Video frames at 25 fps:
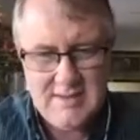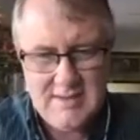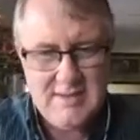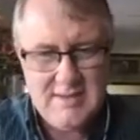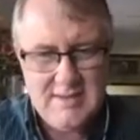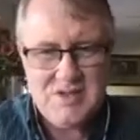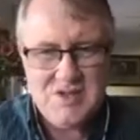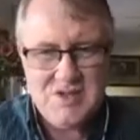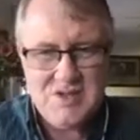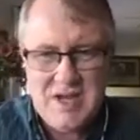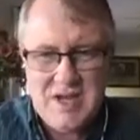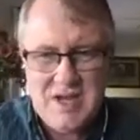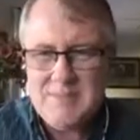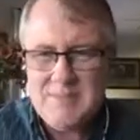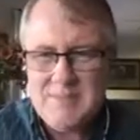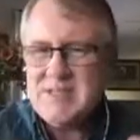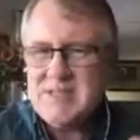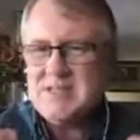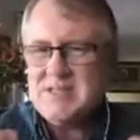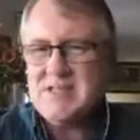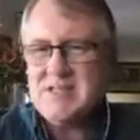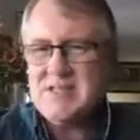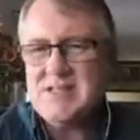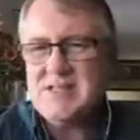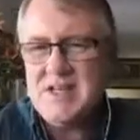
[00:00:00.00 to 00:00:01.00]
James
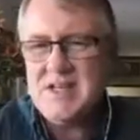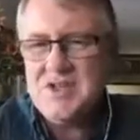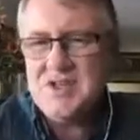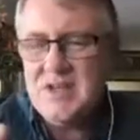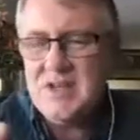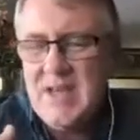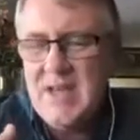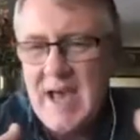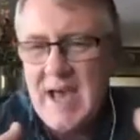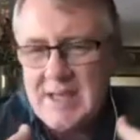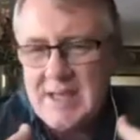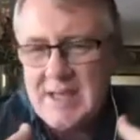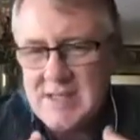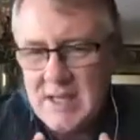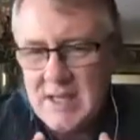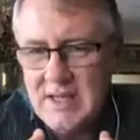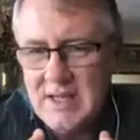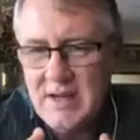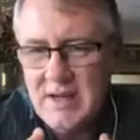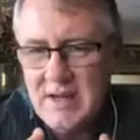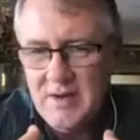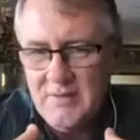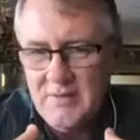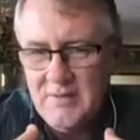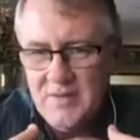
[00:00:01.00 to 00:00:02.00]
is essentially asking
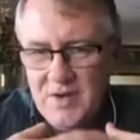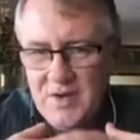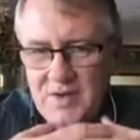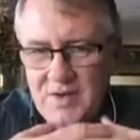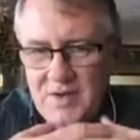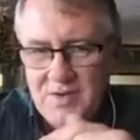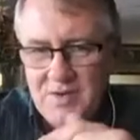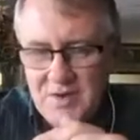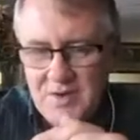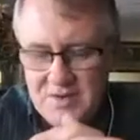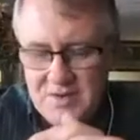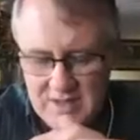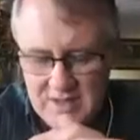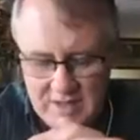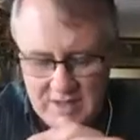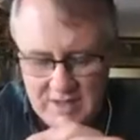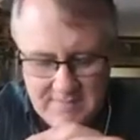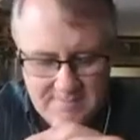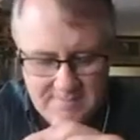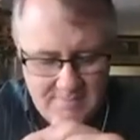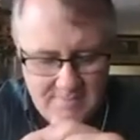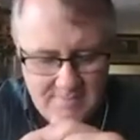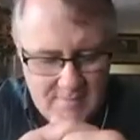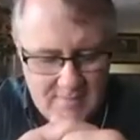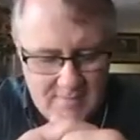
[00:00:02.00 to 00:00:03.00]
here in verse 13,
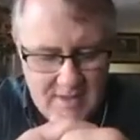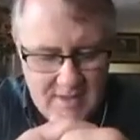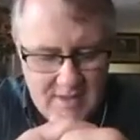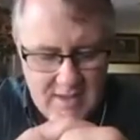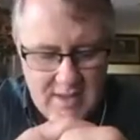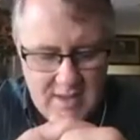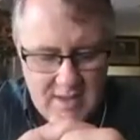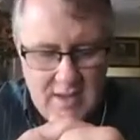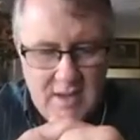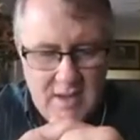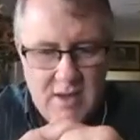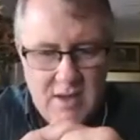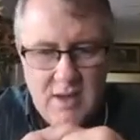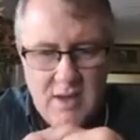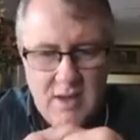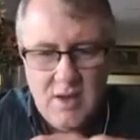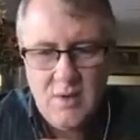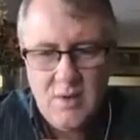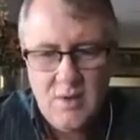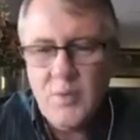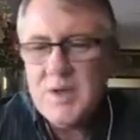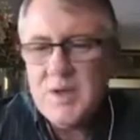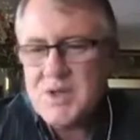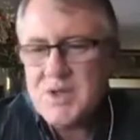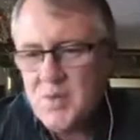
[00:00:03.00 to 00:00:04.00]

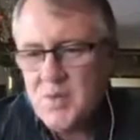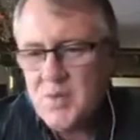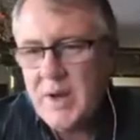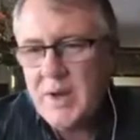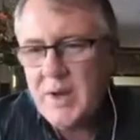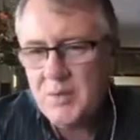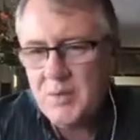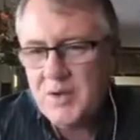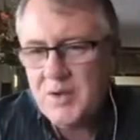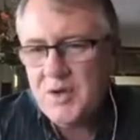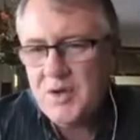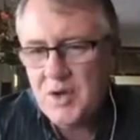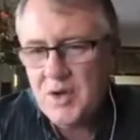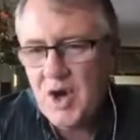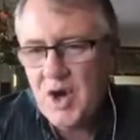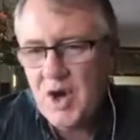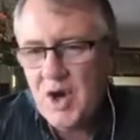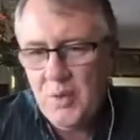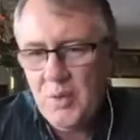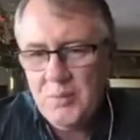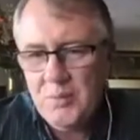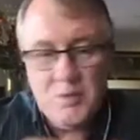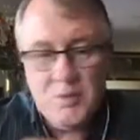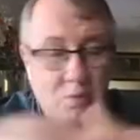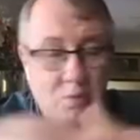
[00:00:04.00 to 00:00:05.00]
which way will you
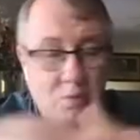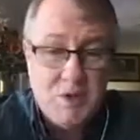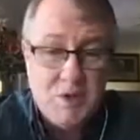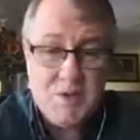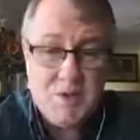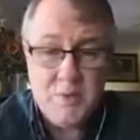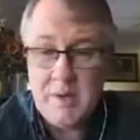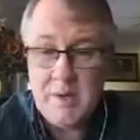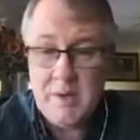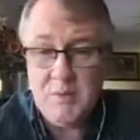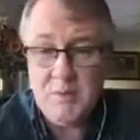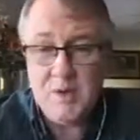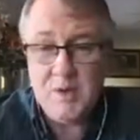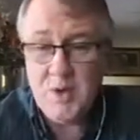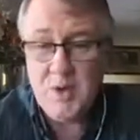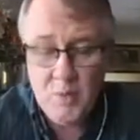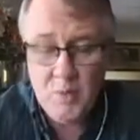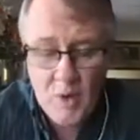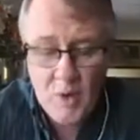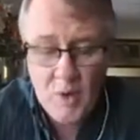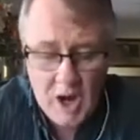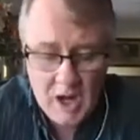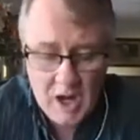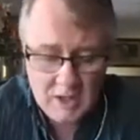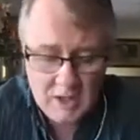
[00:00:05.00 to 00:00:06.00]
go? Which way will you
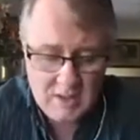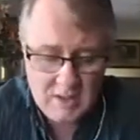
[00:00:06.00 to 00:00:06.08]
walk?